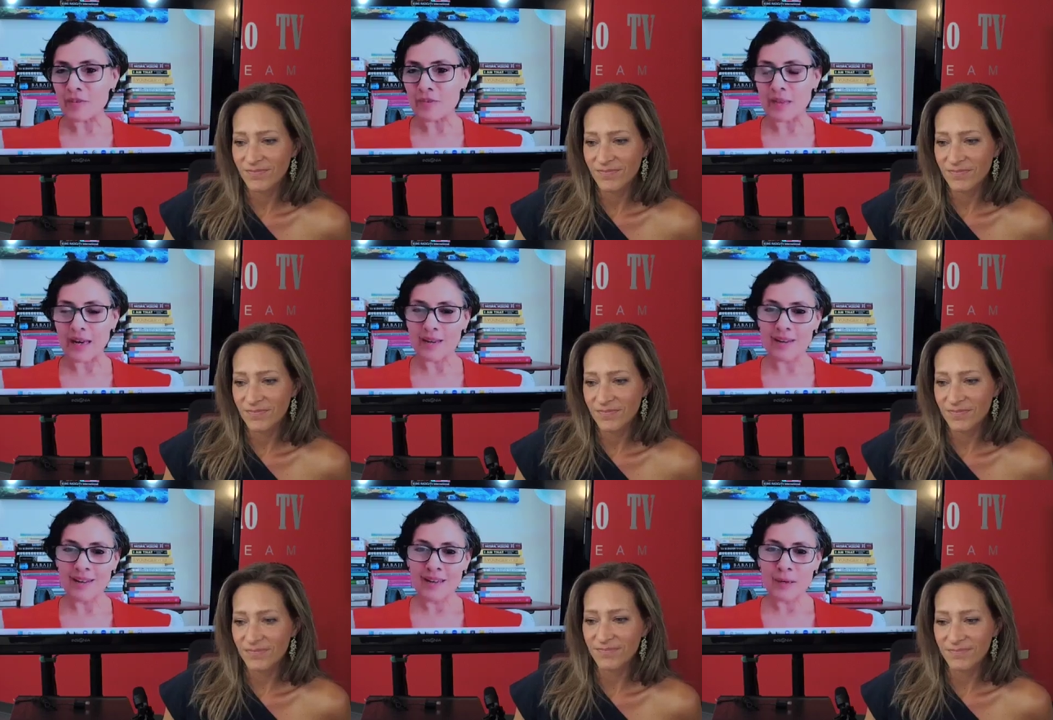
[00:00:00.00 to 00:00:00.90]
Speaker 1: from that.
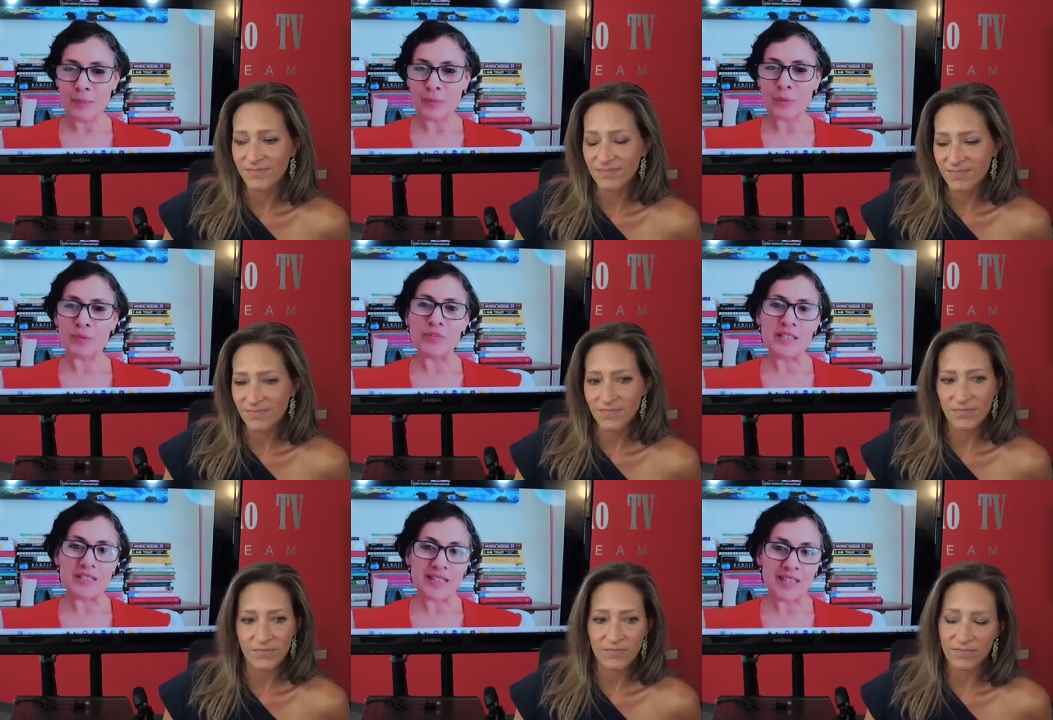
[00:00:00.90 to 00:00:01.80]
Mm-hmm. what we
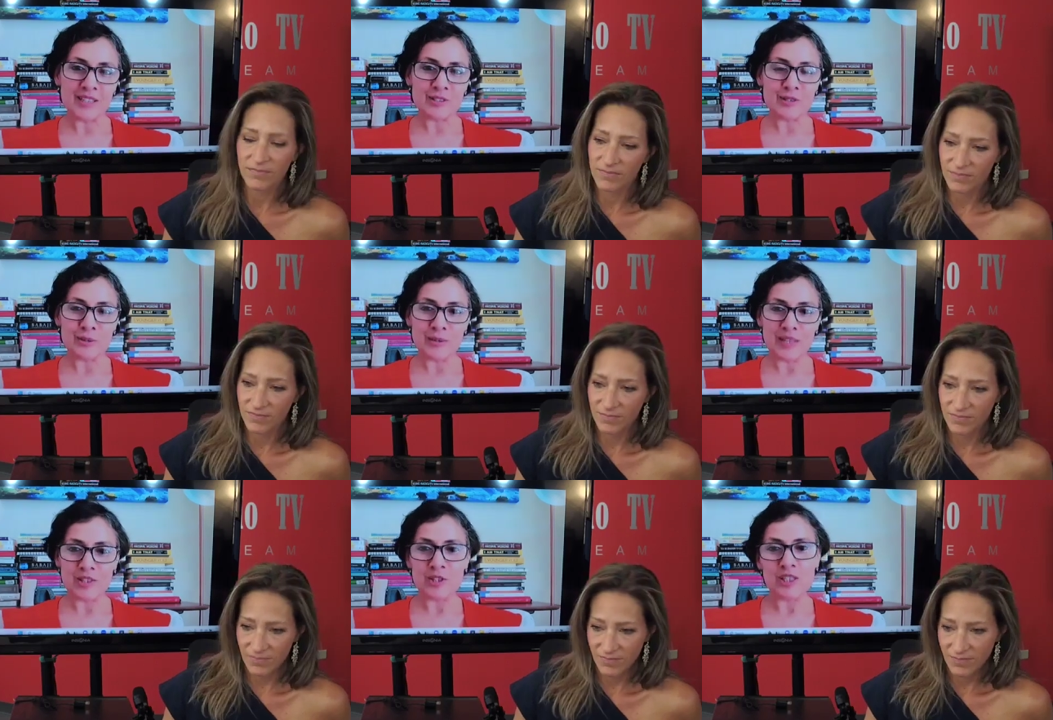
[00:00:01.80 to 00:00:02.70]
instead need to do is
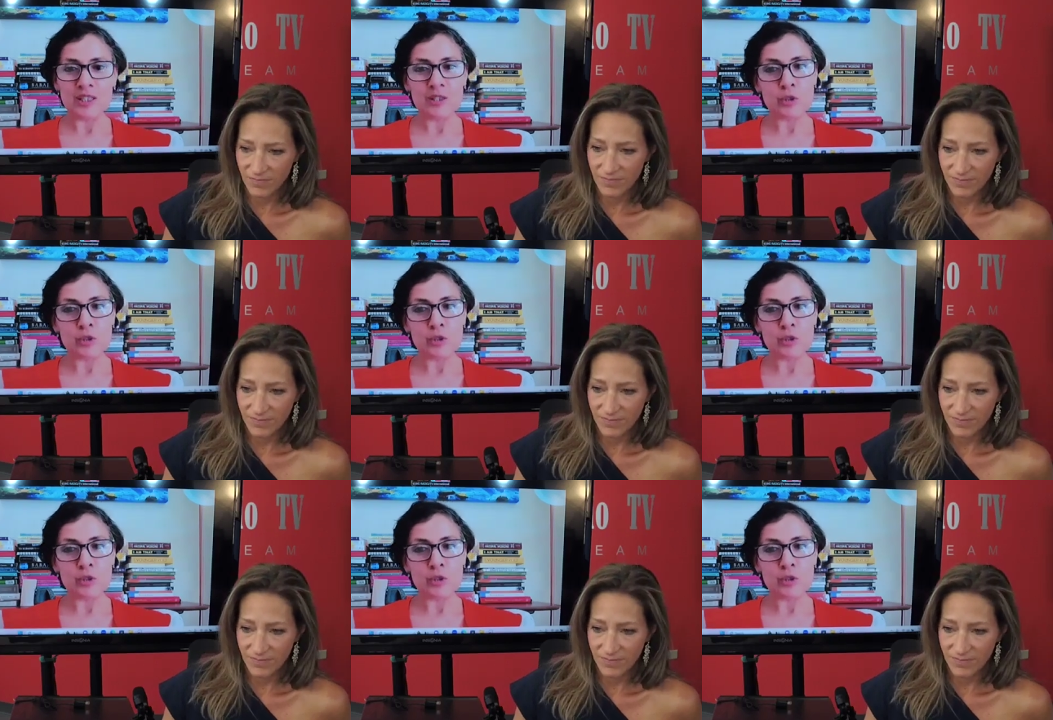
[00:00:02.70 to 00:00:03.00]
actually turn